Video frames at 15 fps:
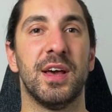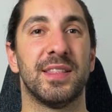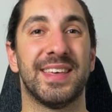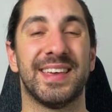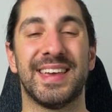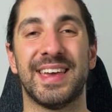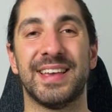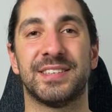
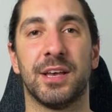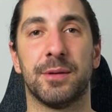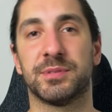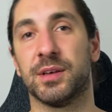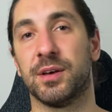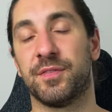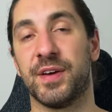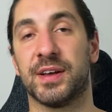the ear tips
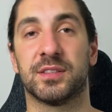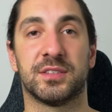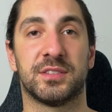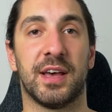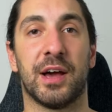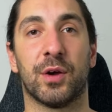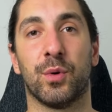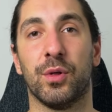affect the
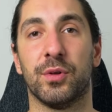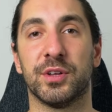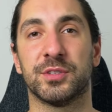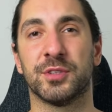sound quality.